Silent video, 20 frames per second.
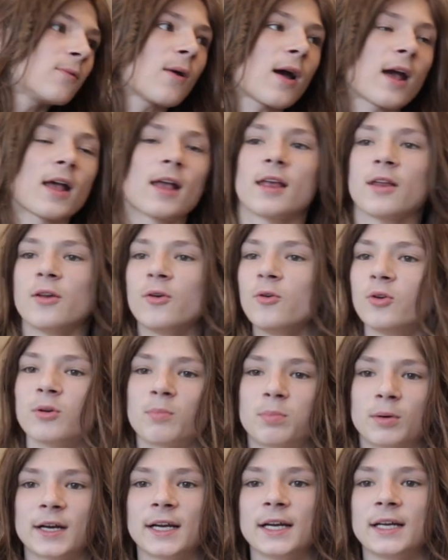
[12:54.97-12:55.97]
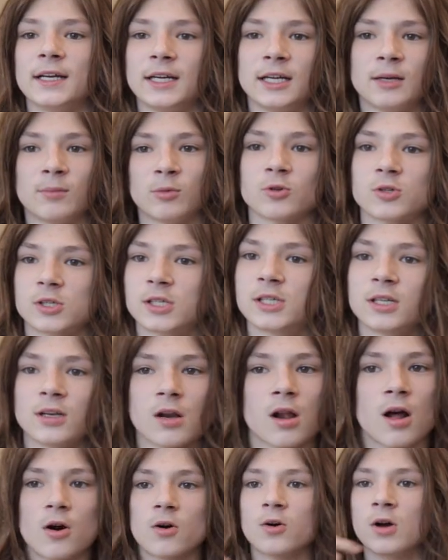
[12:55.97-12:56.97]
and he knew the brand Ammo
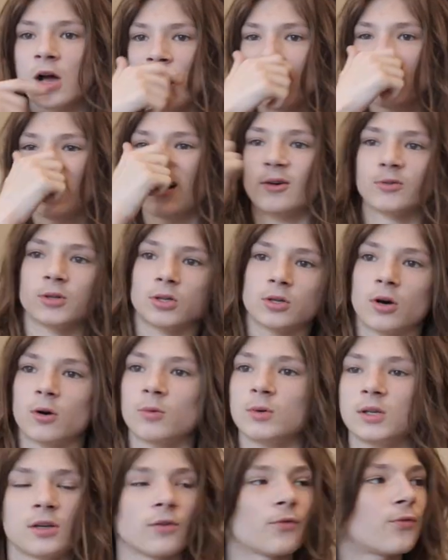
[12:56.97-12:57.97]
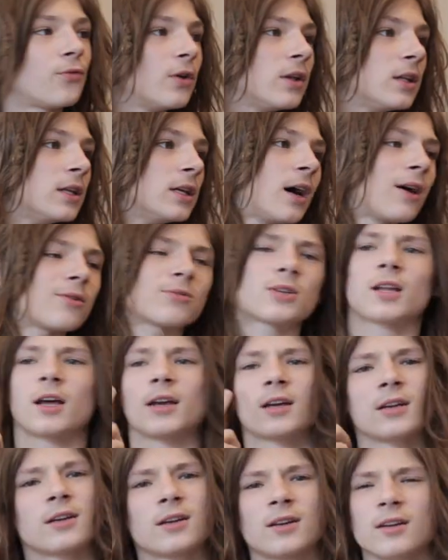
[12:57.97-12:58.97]
Stillo that was always in Philly. I was
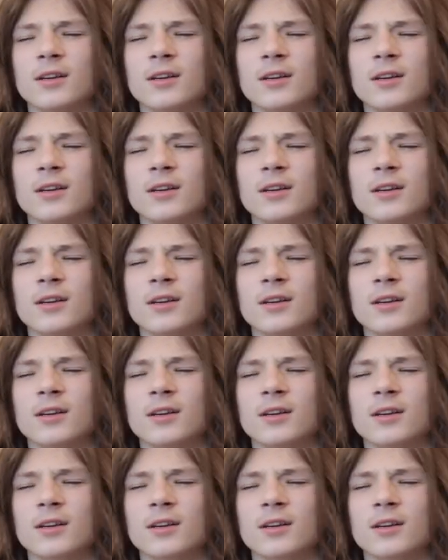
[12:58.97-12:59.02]
like.